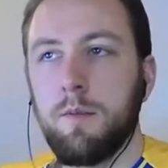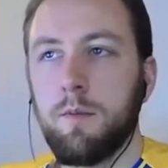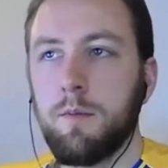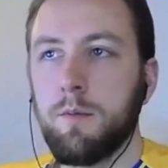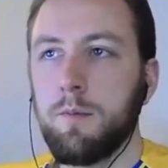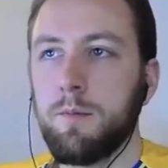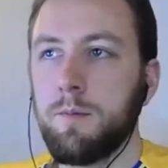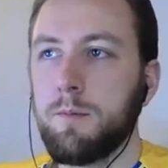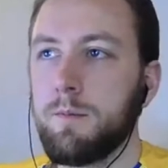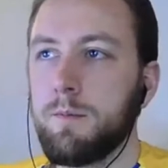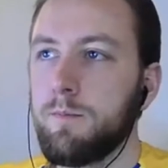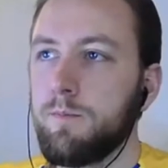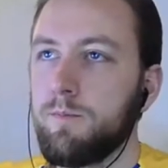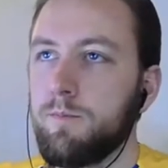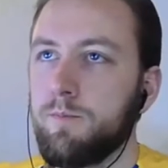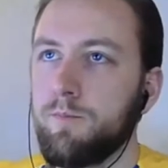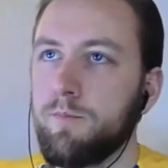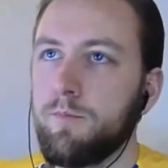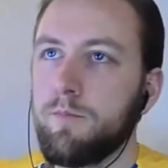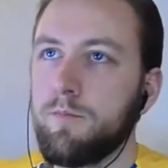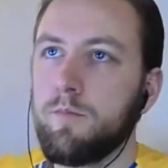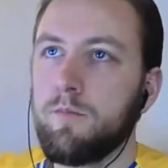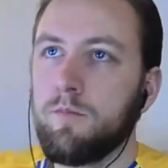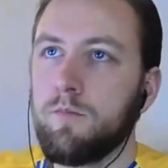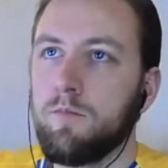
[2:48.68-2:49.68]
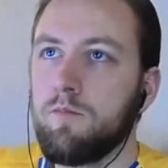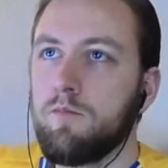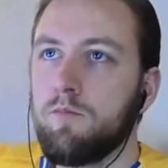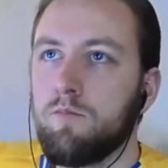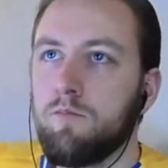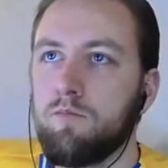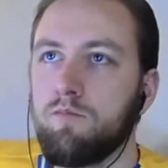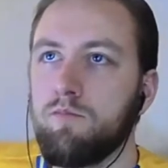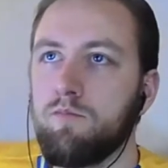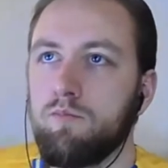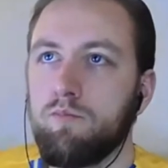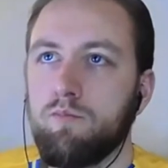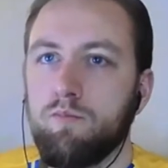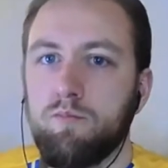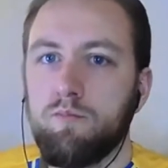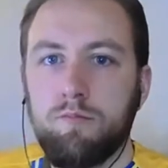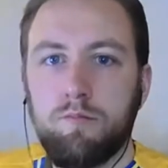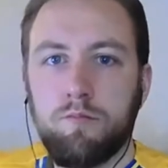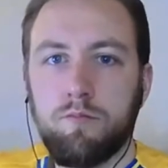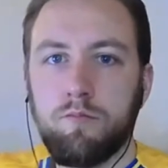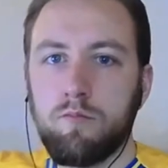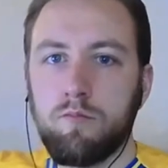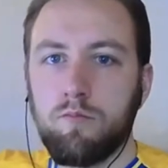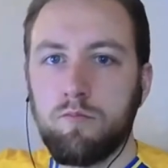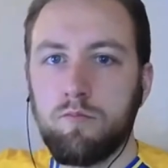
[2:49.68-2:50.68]

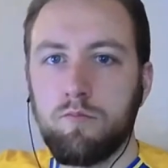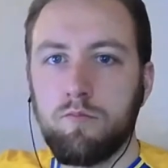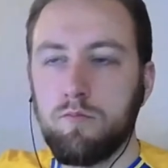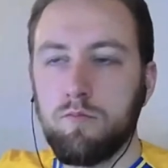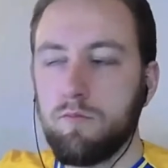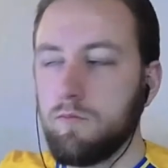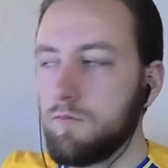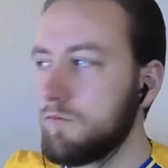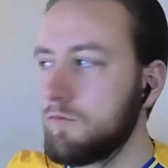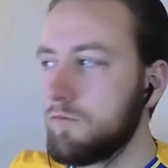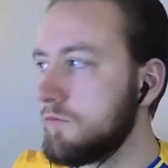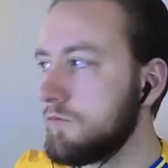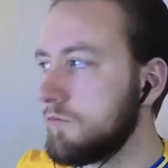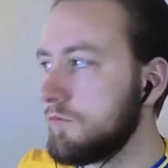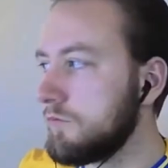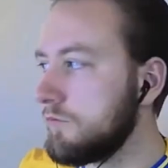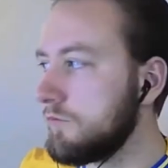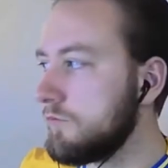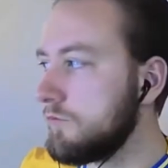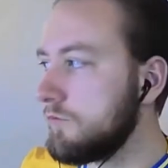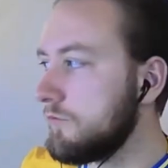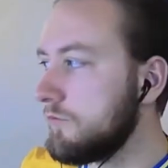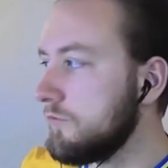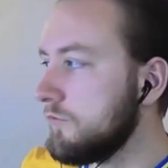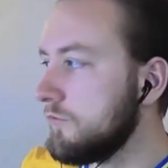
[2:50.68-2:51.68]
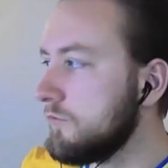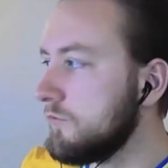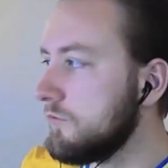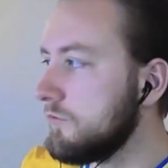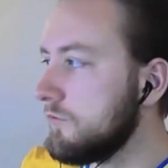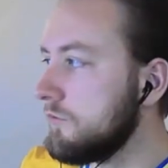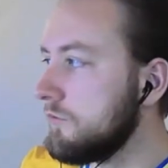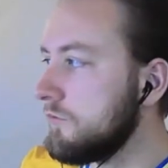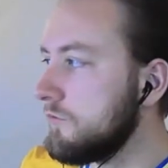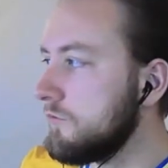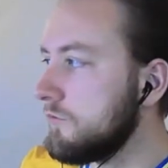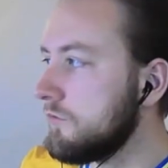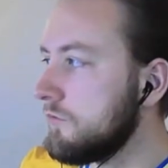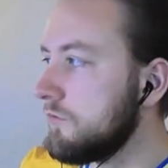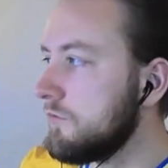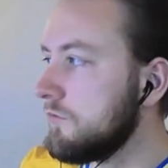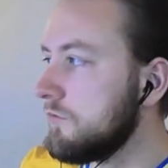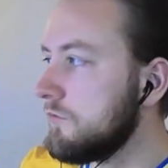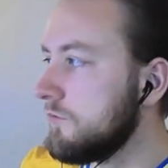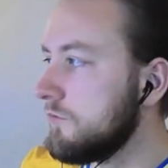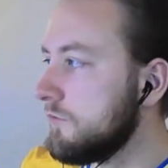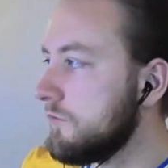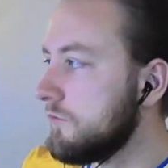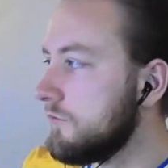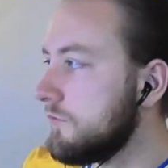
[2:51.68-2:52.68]

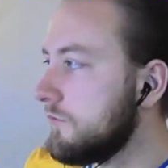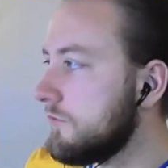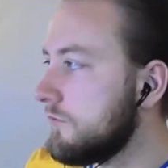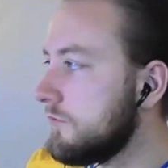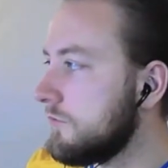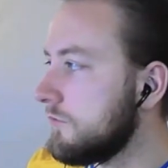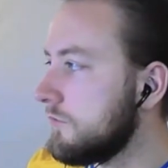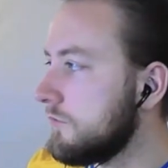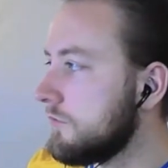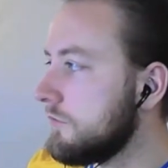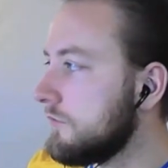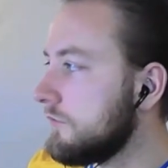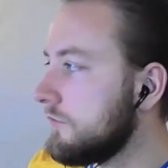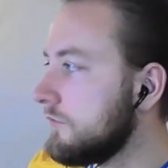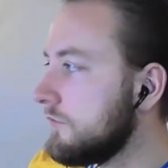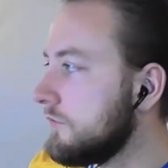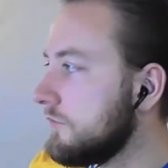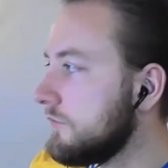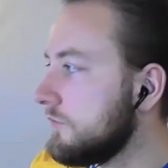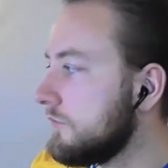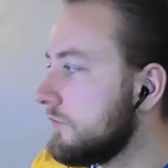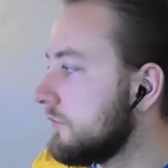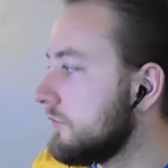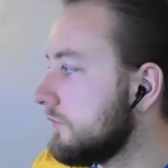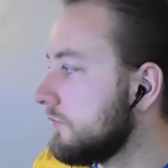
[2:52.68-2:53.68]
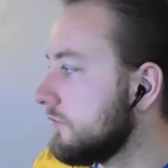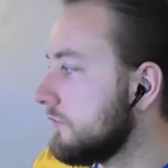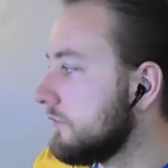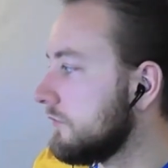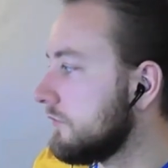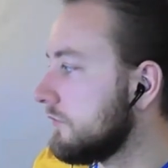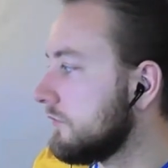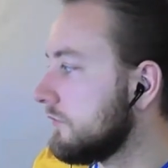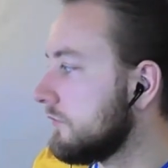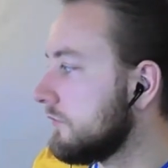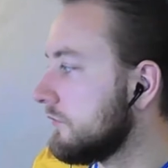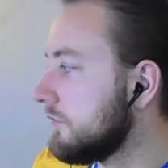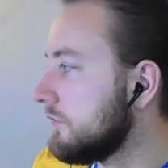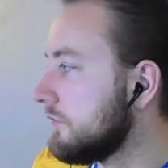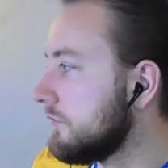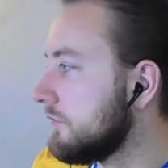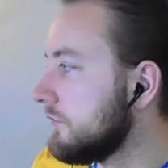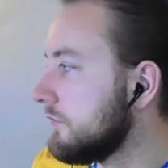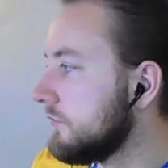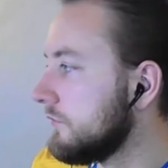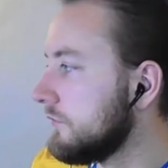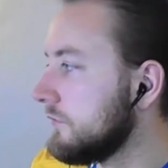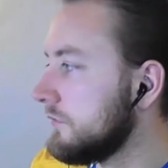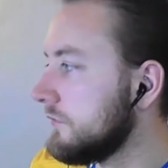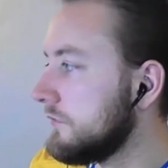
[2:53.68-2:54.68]

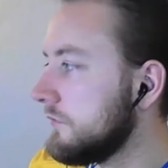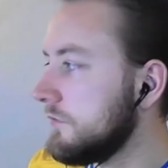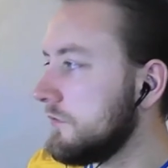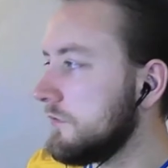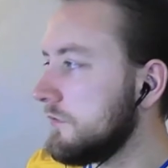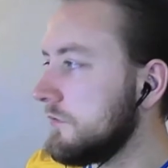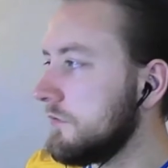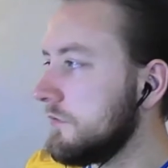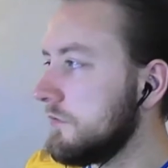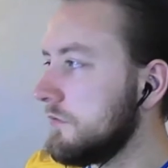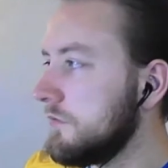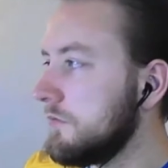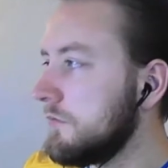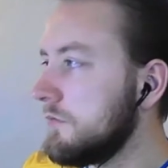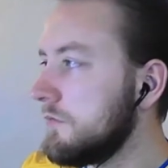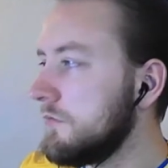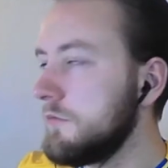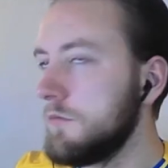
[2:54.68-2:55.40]
This person isn't speaking.